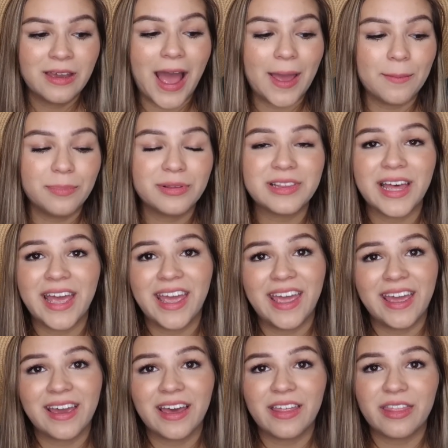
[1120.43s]
I'm
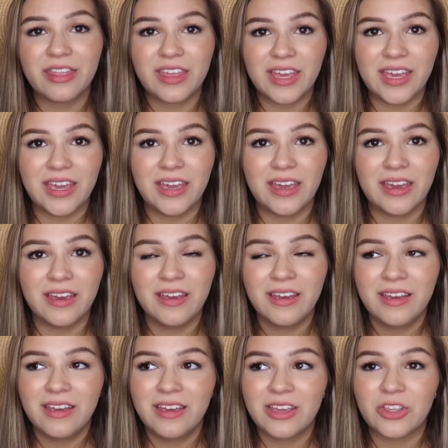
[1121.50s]
playing the
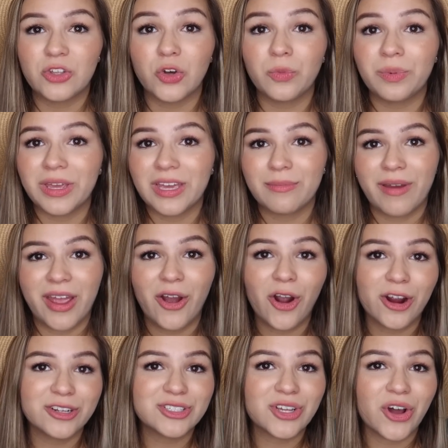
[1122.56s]
You'll Be in My
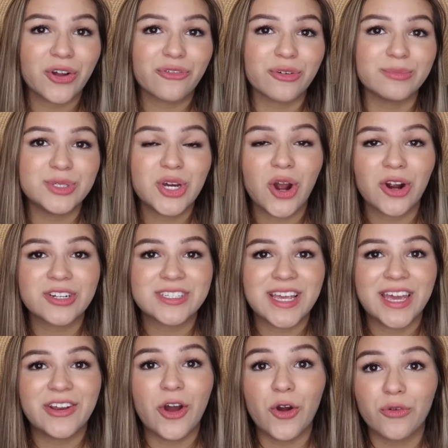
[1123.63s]
Heart song from
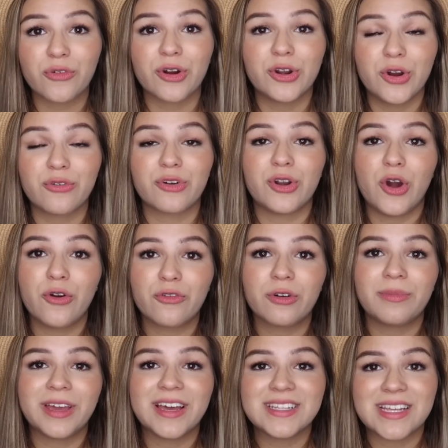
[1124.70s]
Tarzan over and over and
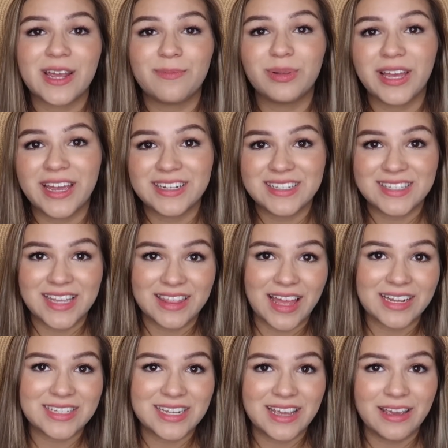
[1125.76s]
over because I plan to sing
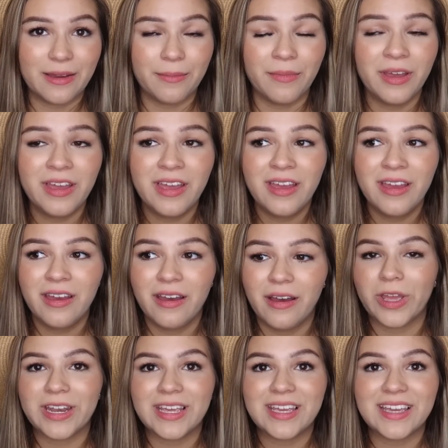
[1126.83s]
that to him
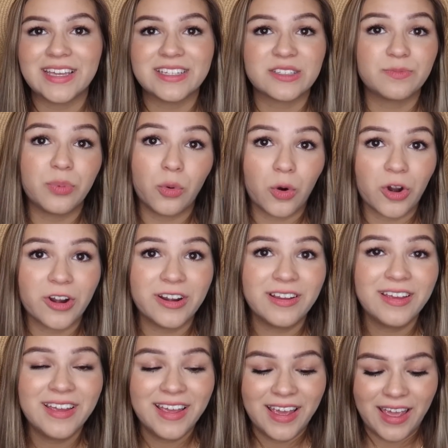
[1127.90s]
when he's
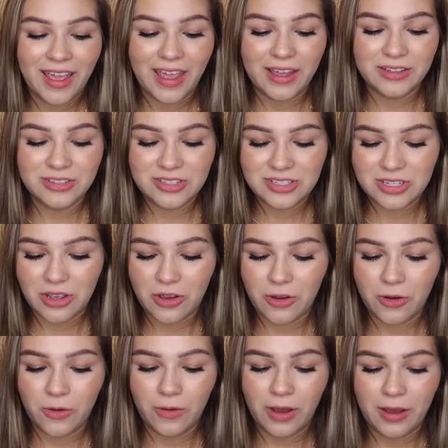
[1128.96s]
born. And
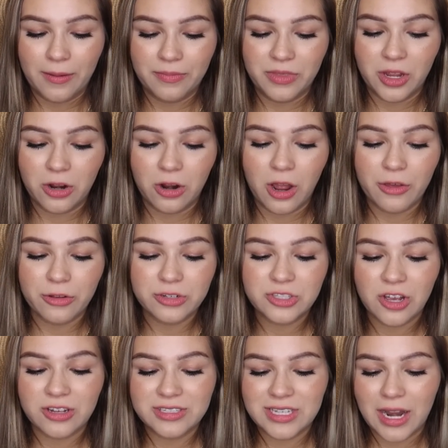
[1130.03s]
so there are other
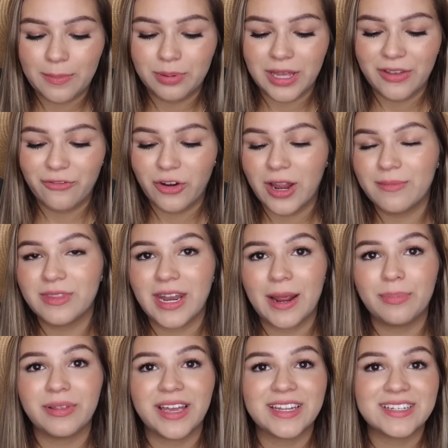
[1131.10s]
songs that I play for him that
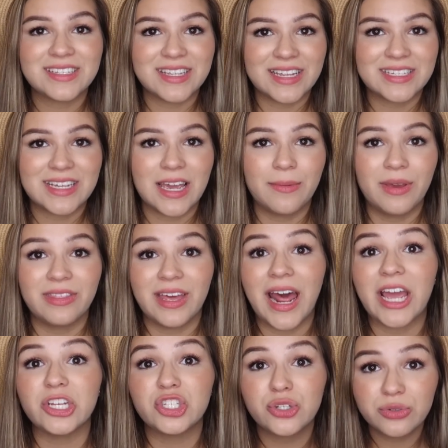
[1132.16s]
I plan to sing to him, and
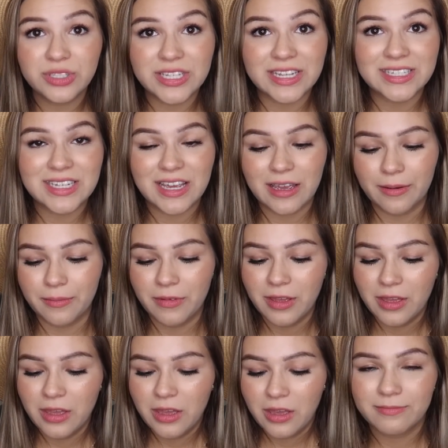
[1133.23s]
that I do sing to him
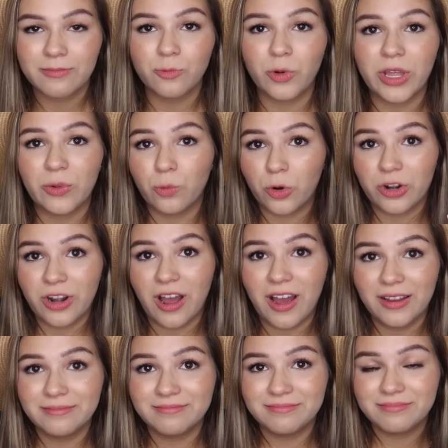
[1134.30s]
when we're
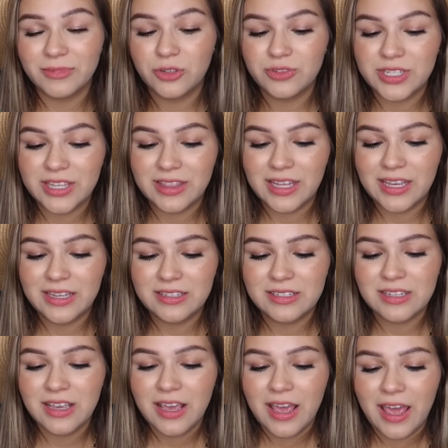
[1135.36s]
not using these.